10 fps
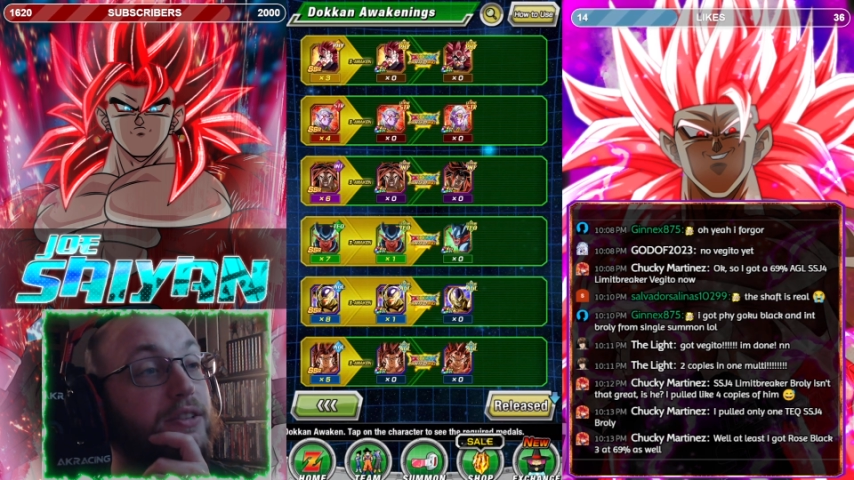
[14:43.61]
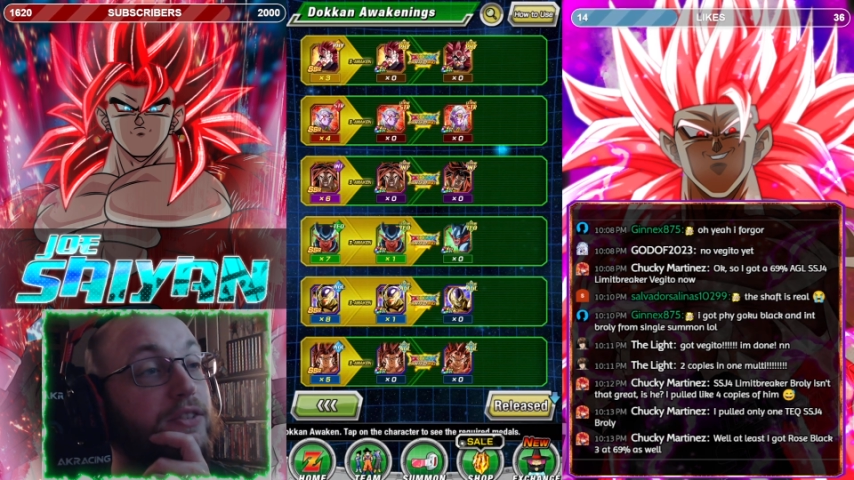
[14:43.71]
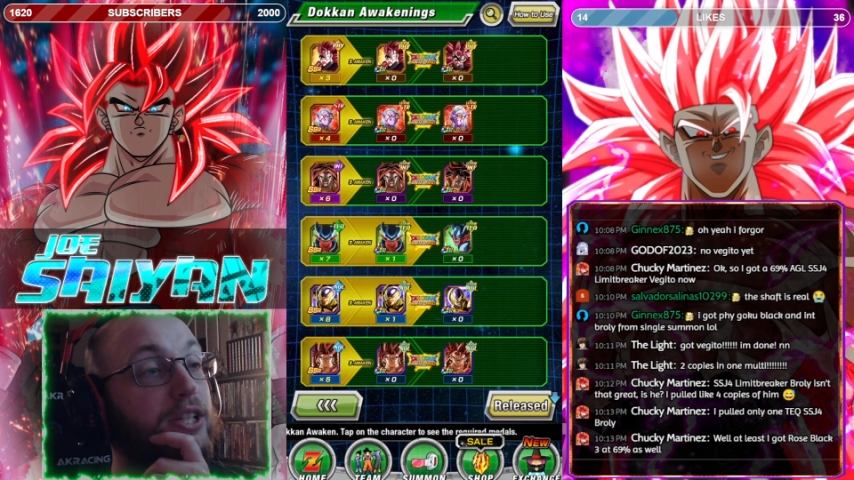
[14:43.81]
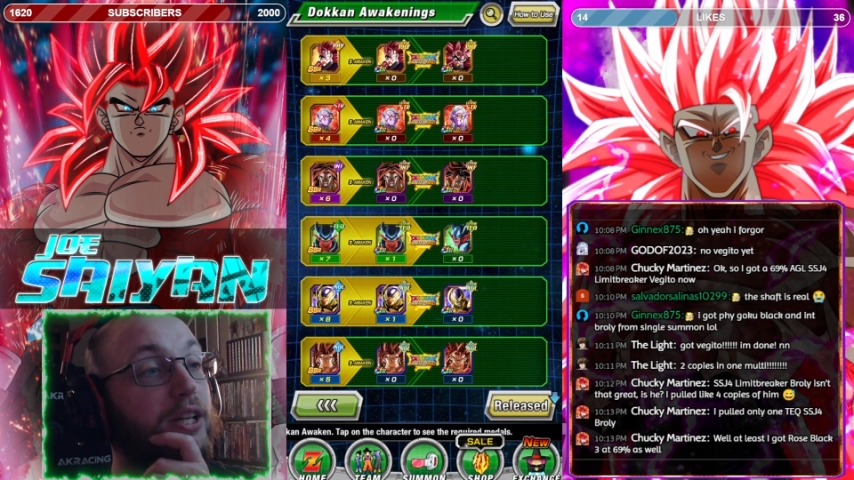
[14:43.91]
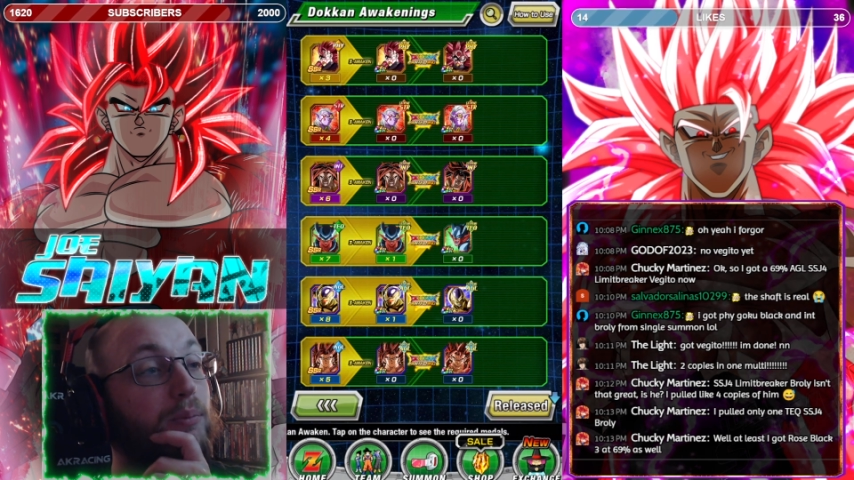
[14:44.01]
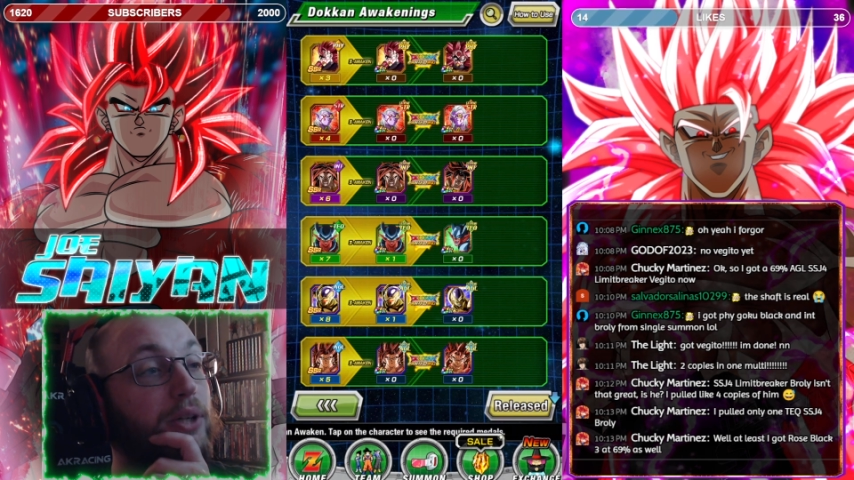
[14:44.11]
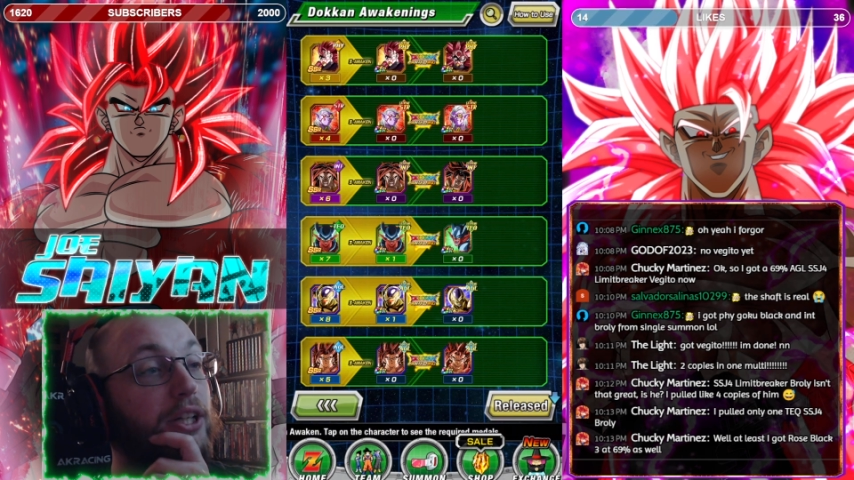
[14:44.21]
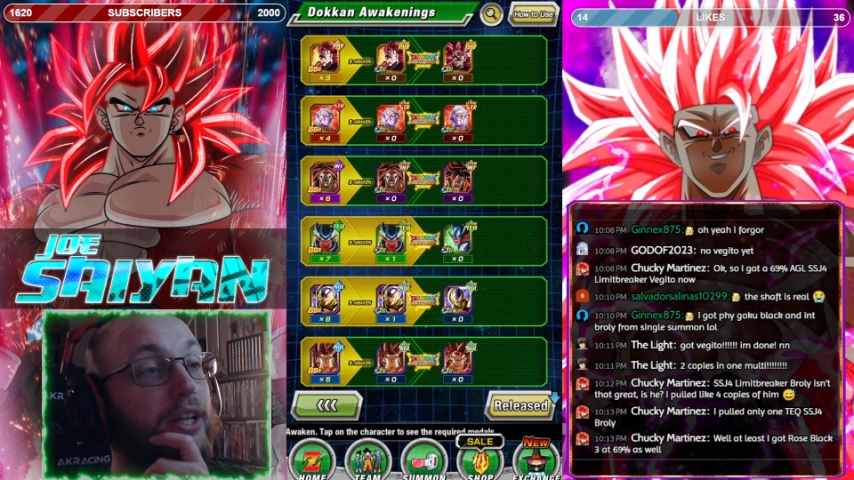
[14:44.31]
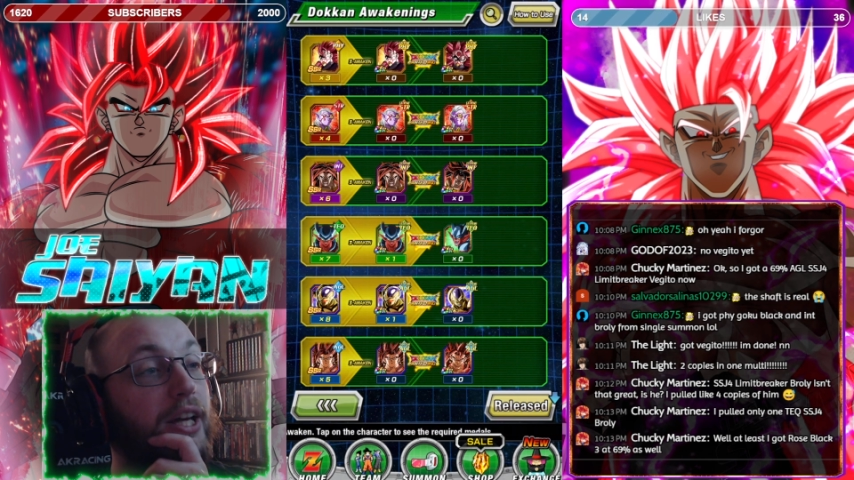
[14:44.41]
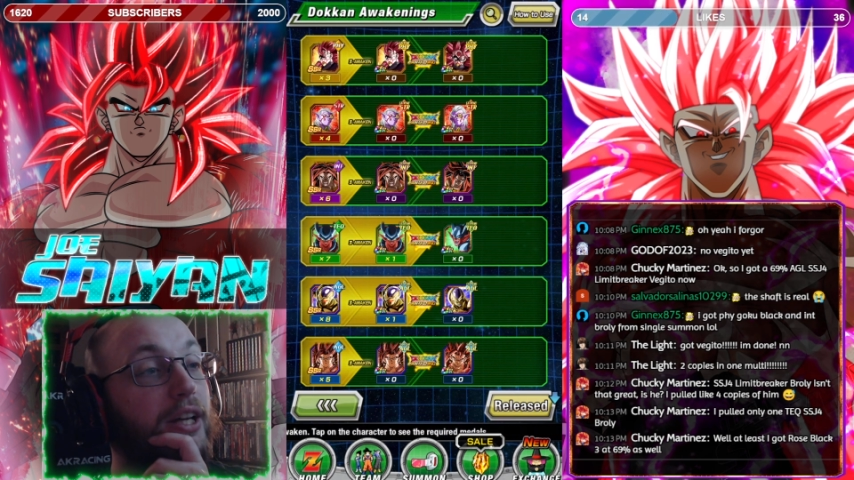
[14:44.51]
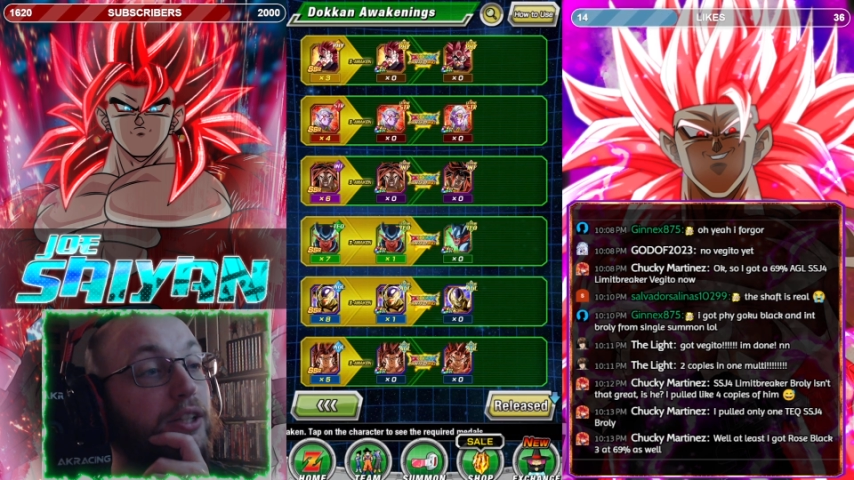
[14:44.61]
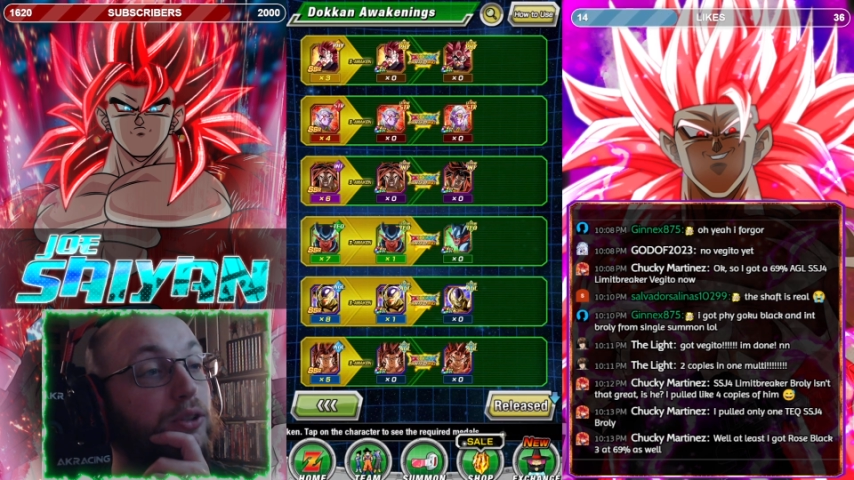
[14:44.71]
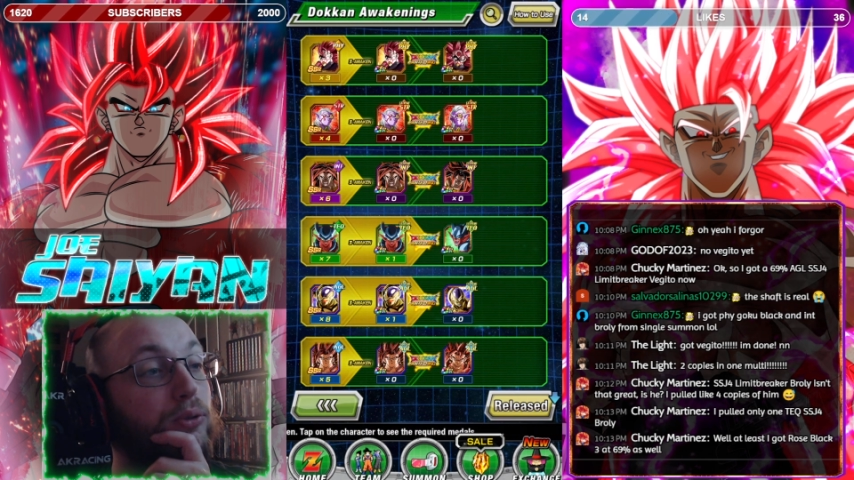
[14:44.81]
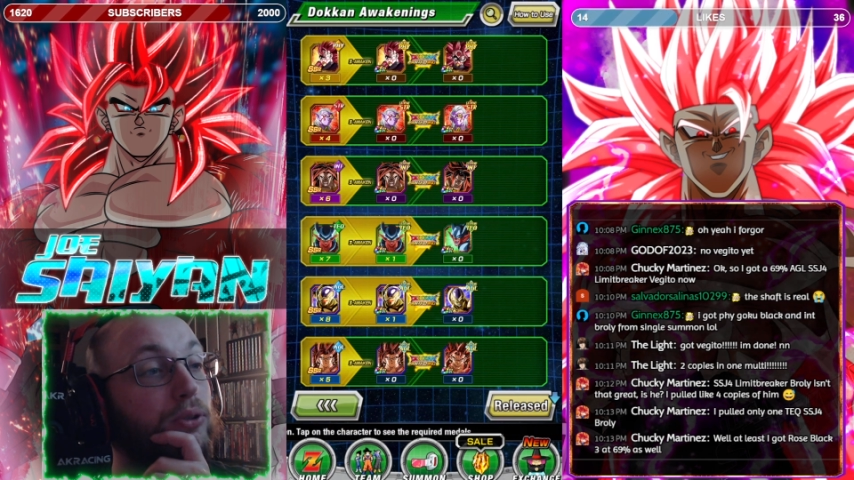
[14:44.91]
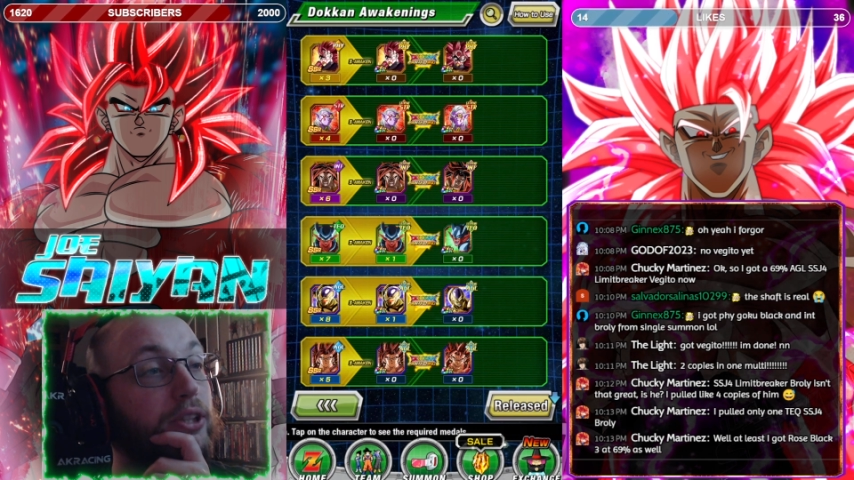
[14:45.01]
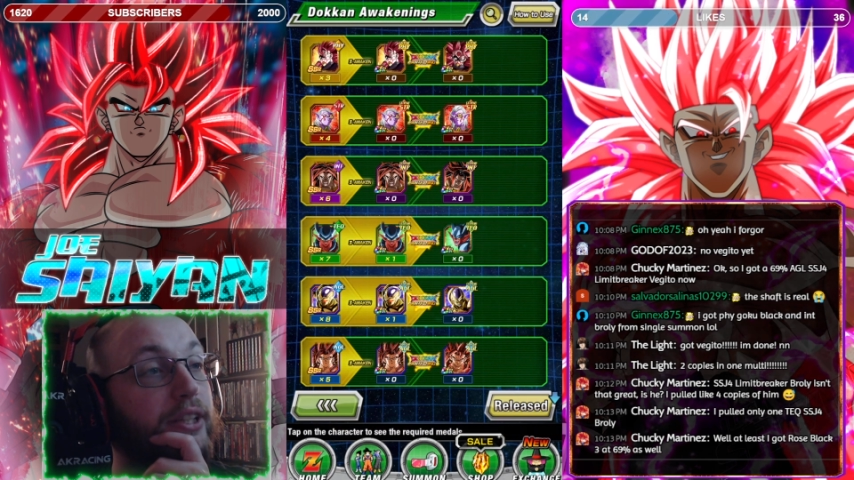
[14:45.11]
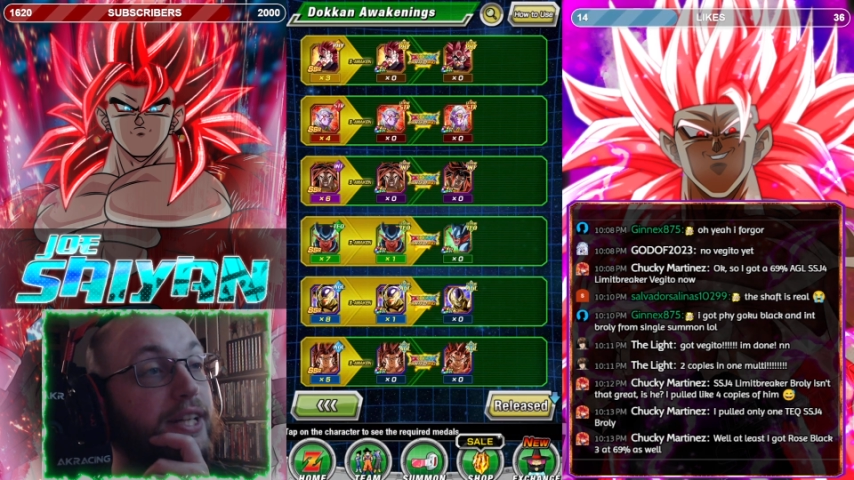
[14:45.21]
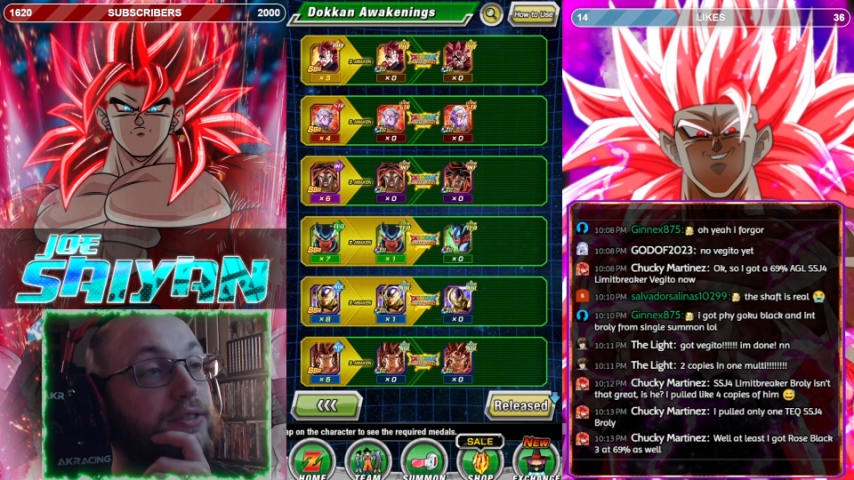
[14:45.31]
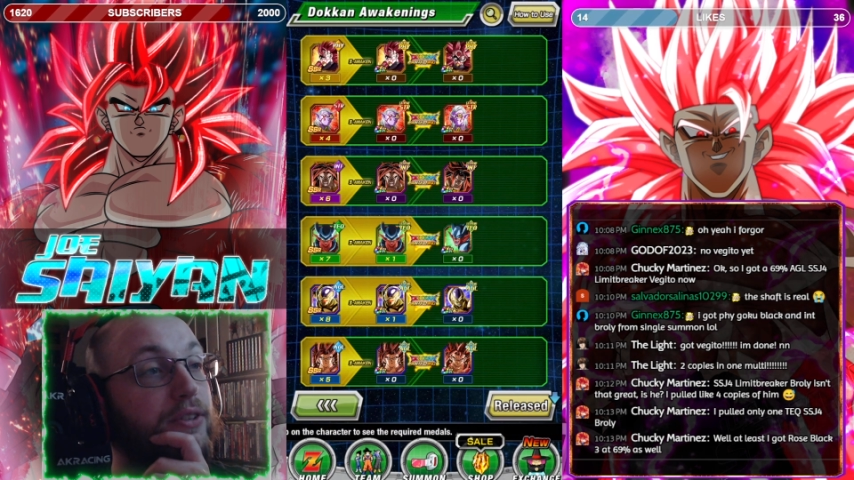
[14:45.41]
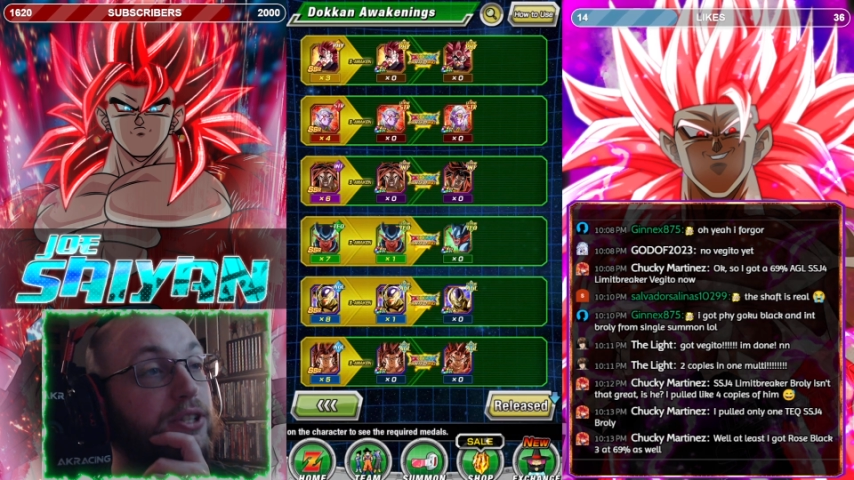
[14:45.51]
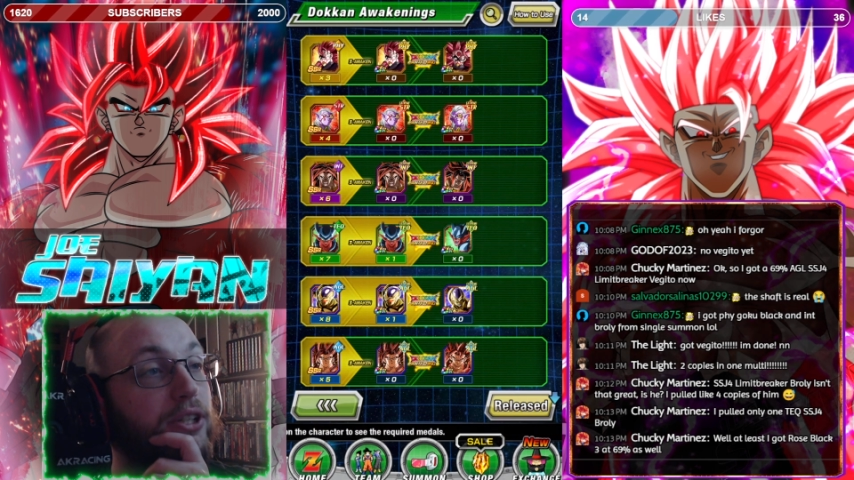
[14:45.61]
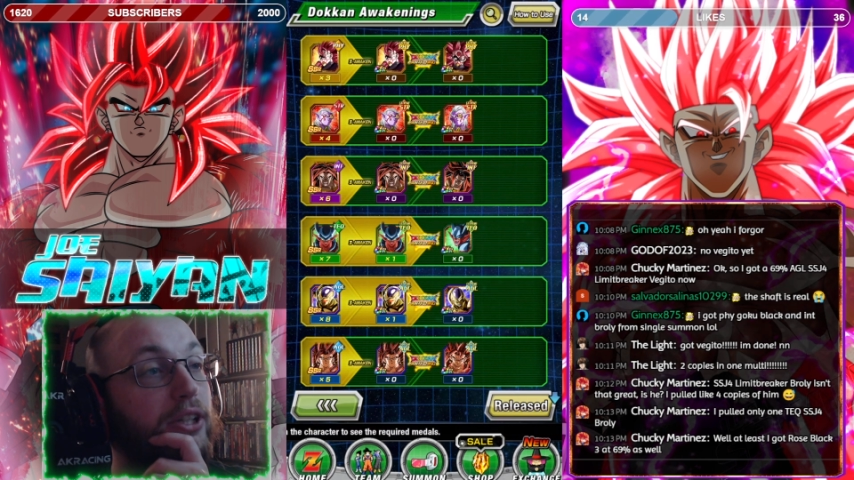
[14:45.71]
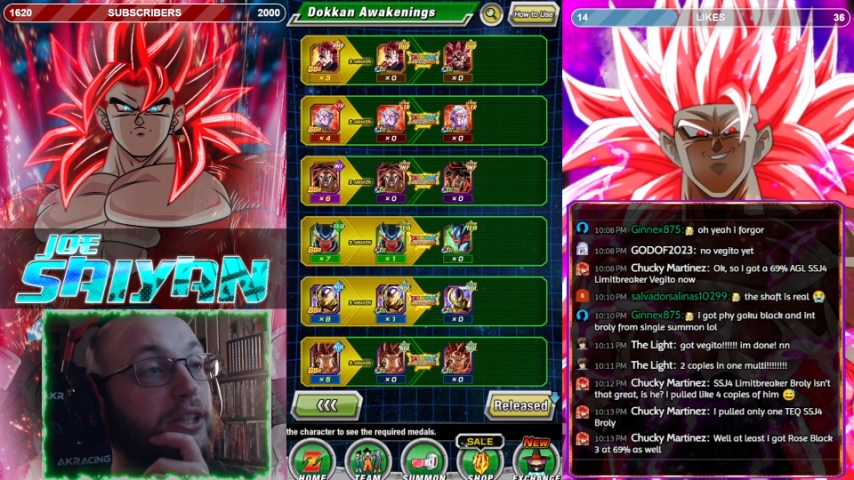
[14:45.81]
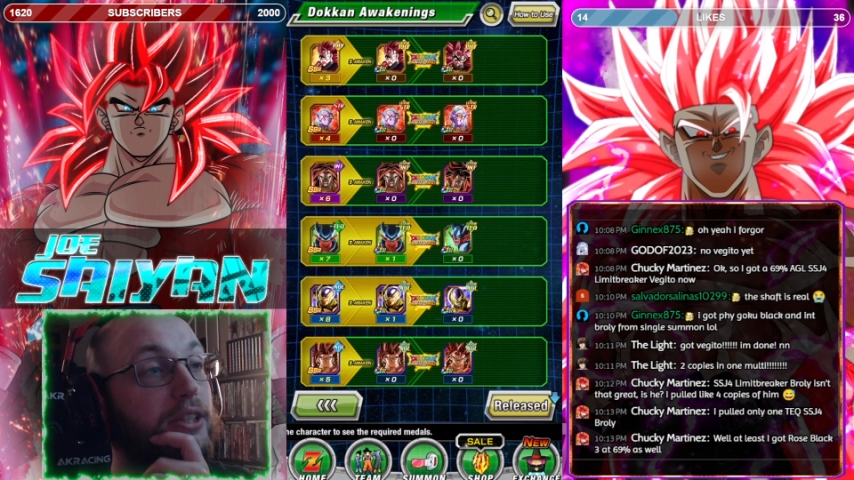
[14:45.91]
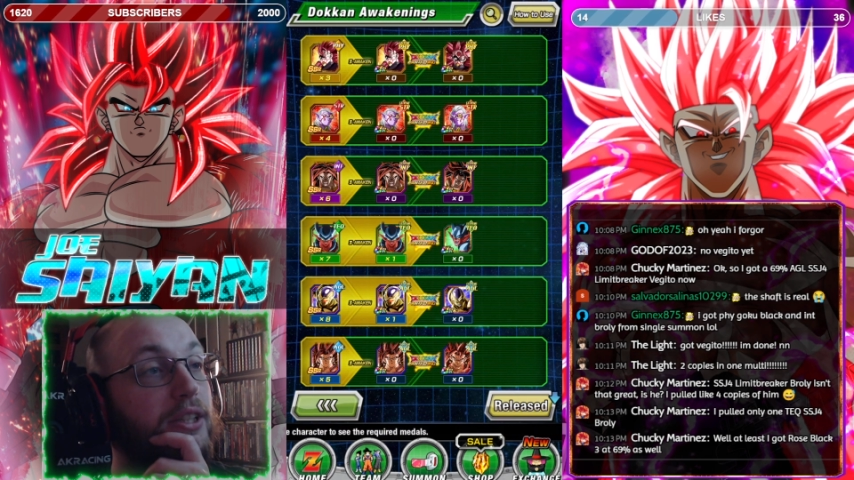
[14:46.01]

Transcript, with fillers: of Janemba and Cooler, that's for sure.